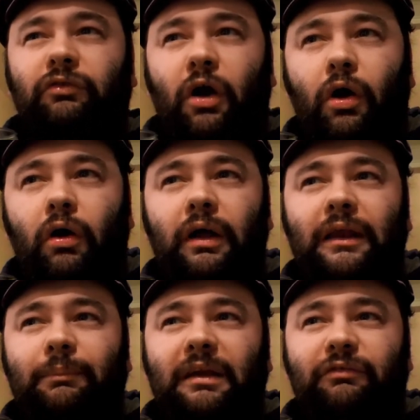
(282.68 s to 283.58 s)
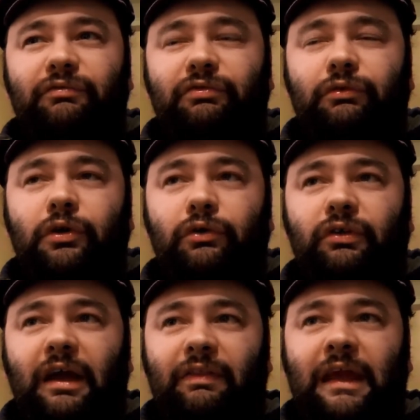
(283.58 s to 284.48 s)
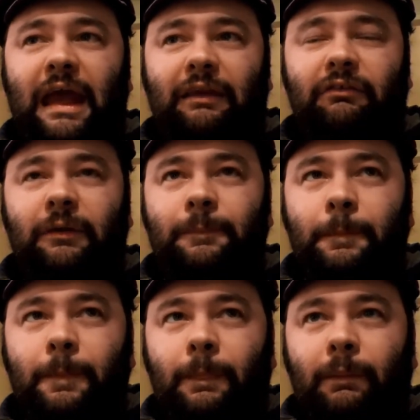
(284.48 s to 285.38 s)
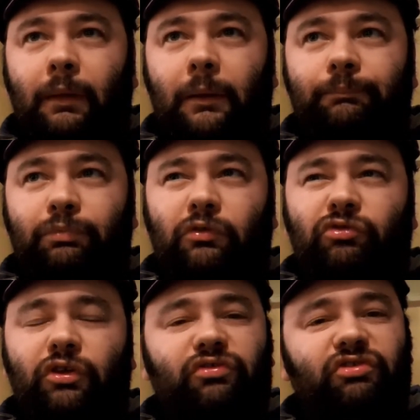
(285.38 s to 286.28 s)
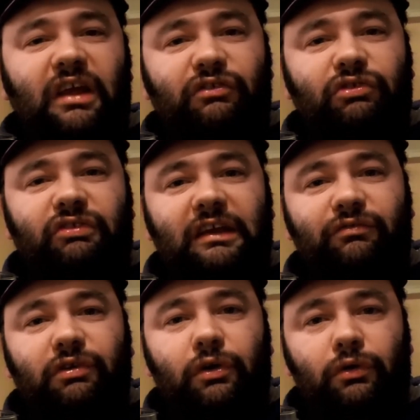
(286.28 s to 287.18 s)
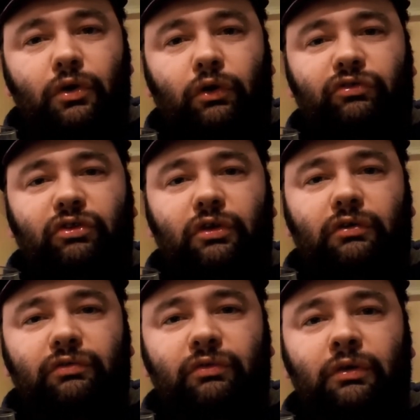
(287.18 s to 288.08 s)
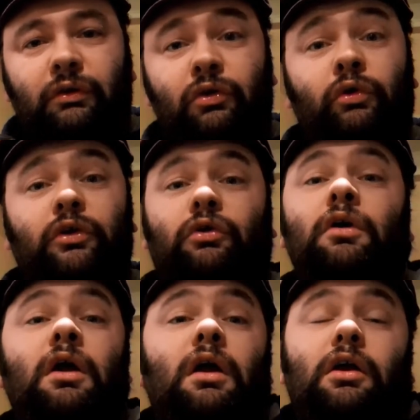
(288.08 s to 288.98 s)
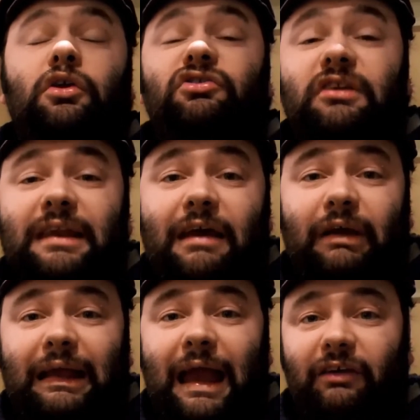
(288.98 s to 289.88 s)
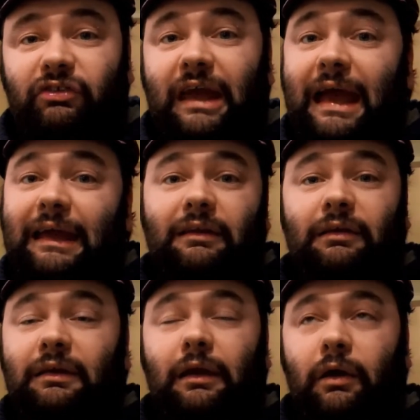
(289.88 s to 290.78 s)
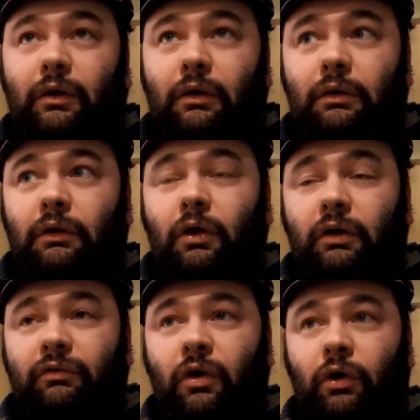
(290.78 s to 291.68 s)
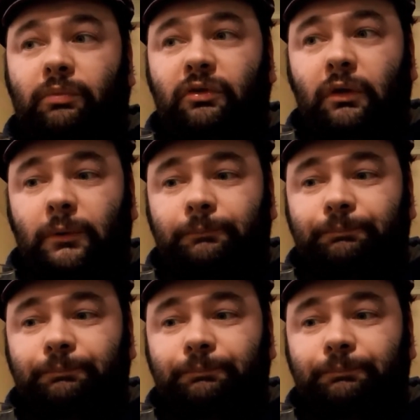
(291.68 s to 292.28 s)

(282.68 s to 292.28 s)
Tiny bit of fruit at the end, sort of citrusy fruit, not sort of not your your generic cascade, you know, kind of hops.